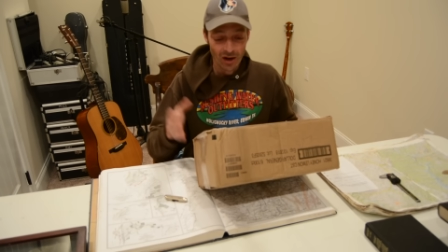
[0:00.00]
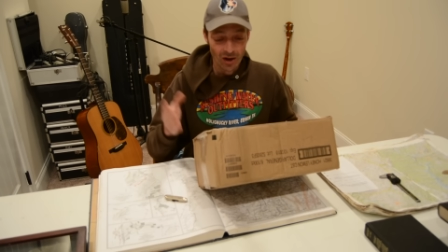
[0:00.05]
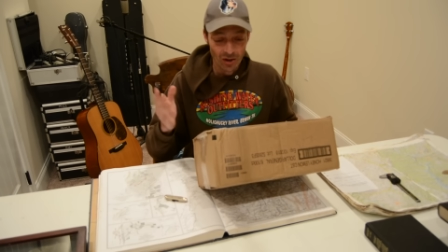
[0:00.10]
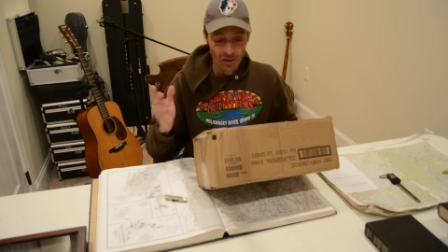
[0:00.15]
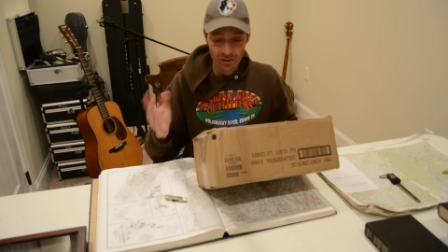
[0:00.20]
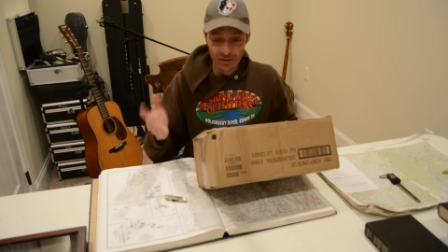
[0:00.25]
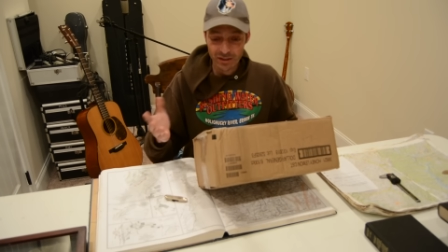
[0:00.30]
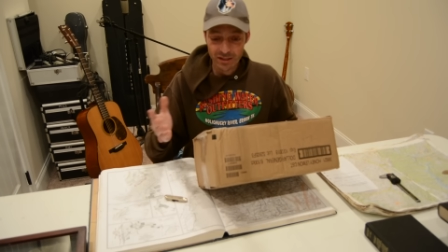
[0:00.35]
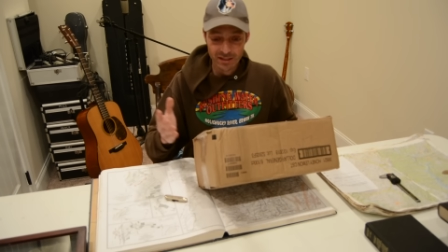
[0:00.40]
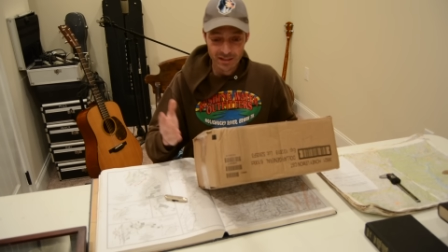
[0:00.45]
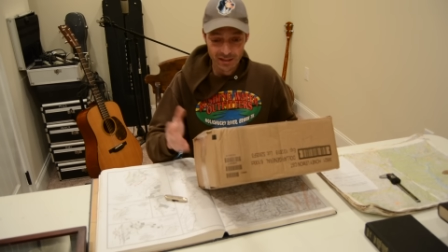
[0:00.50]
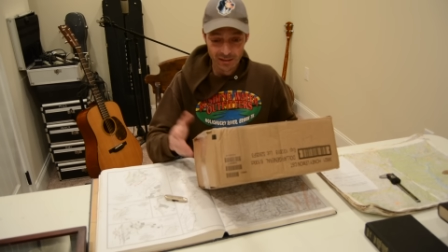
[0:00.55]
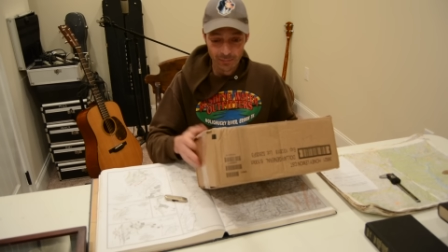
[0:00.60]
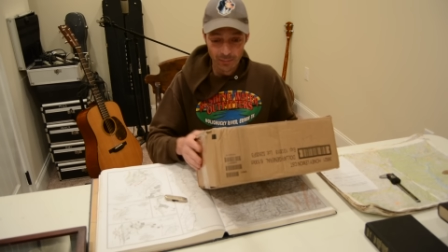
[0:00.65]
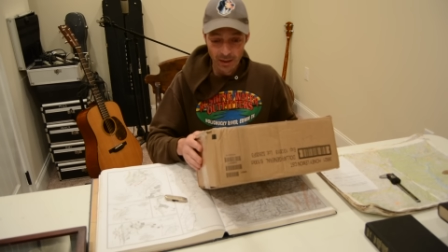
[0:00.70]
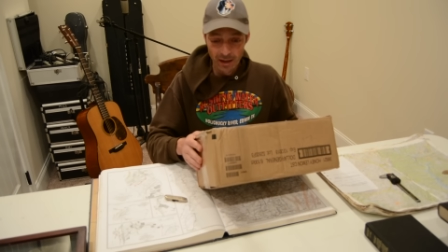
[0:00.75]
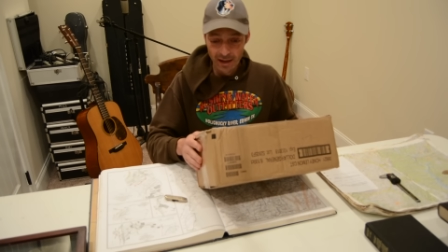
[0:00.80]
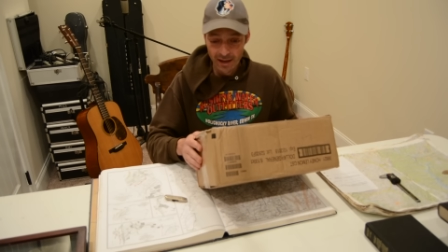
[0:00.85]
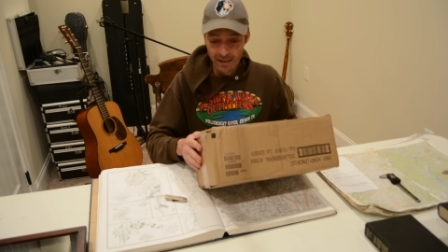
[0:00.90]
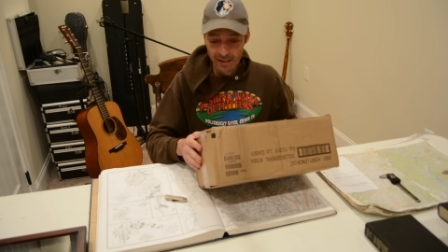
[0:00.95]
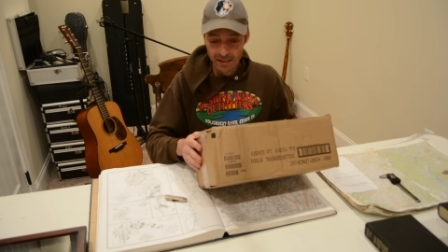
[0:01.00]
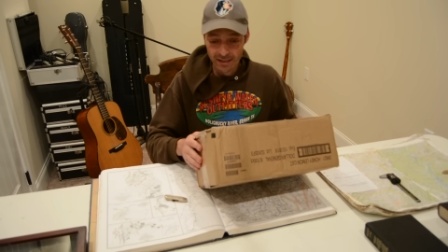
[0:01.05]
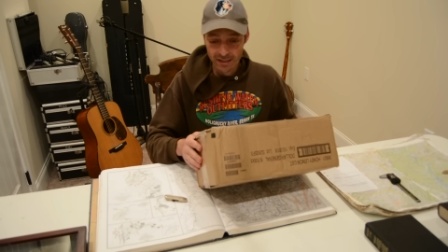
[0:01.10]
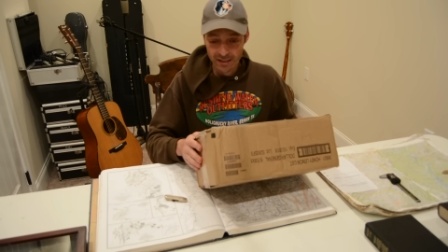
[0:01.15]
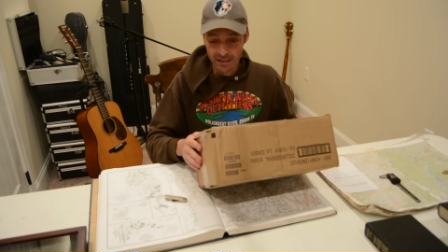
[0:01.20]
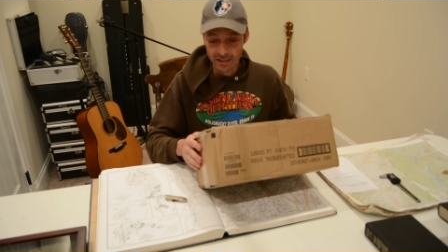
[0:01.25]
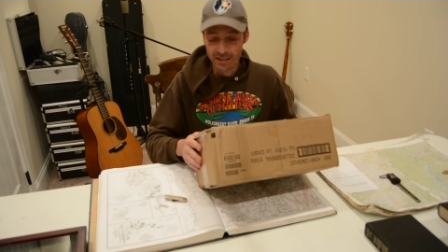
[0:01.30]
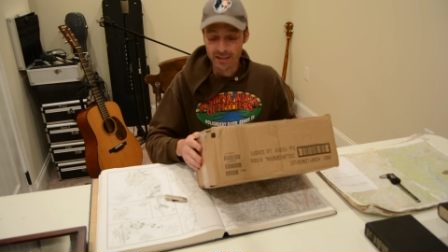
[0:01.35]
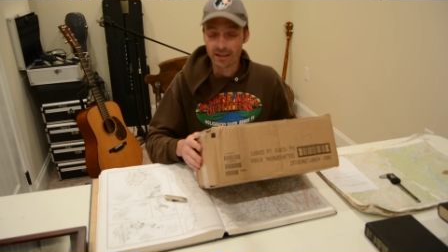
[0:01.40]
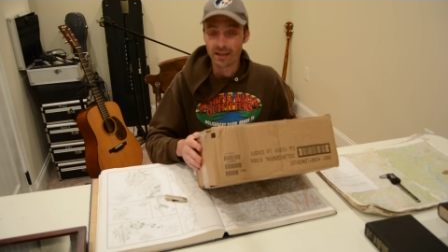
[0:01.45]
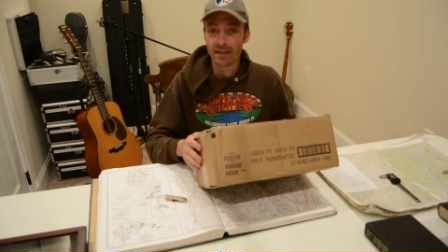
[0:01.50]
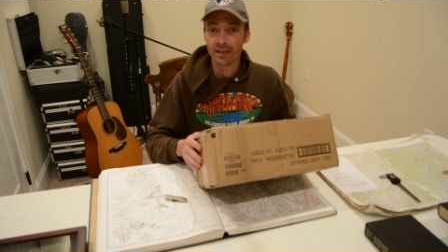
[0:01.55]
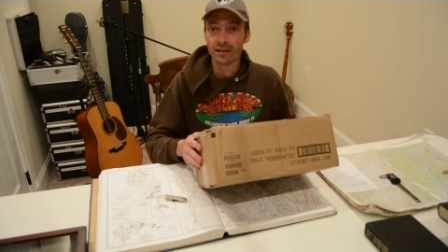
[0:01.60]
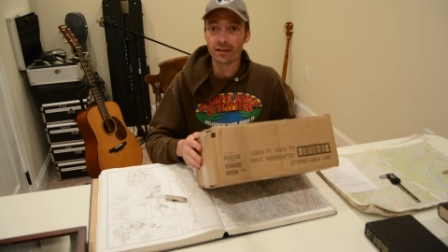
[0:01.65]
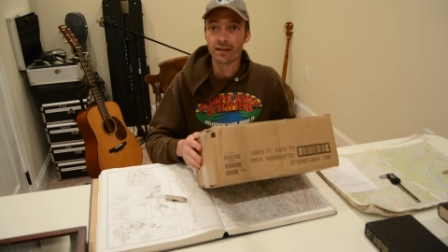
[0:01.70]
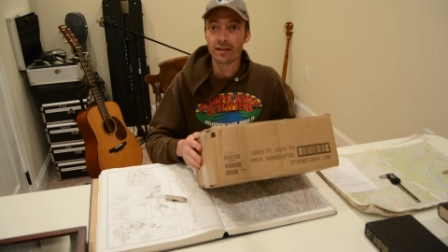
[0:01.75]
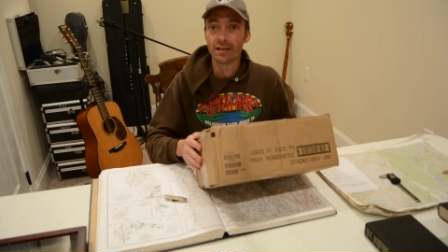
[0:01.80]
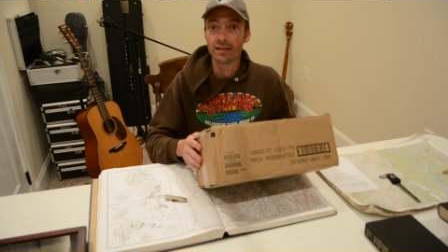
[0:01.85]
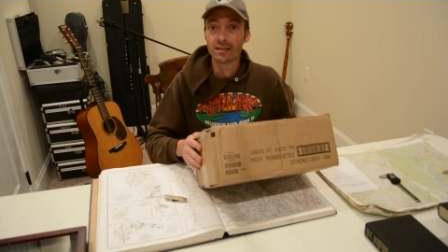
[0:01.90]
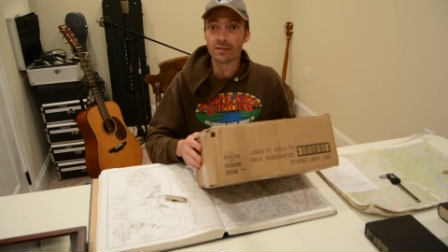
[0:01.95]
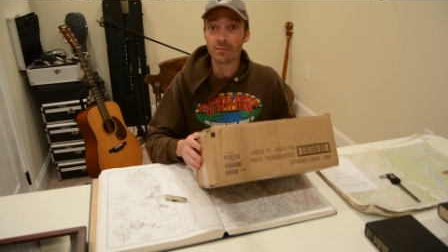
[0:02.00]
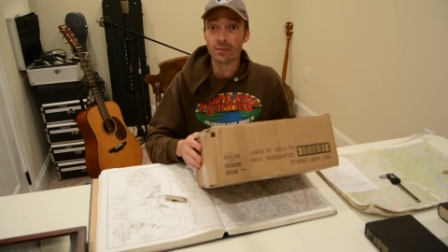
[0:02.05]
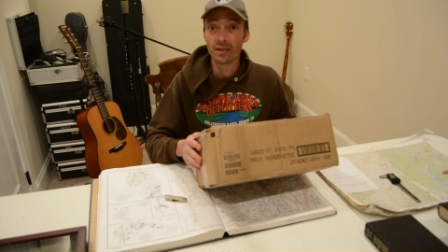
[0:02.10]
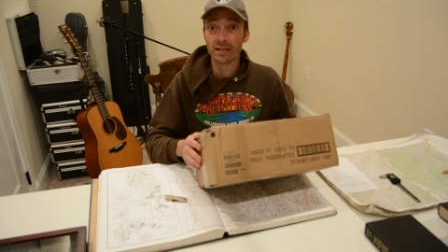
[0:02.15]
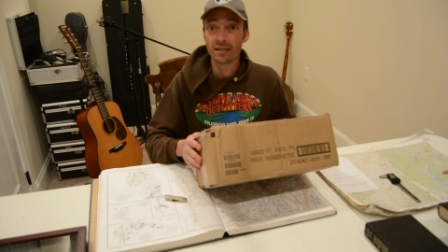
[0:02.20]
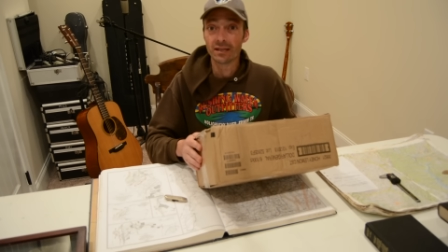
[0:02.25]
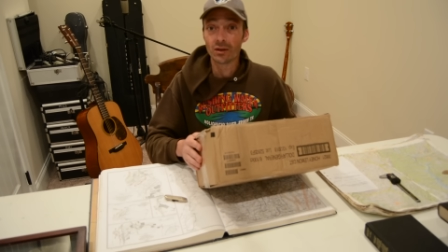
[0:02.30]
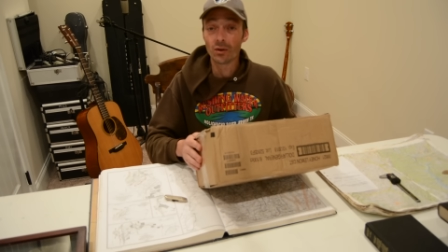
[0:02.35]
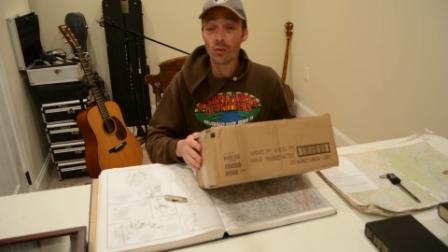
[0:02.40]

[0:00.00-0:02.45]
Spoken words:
all these packages lately has been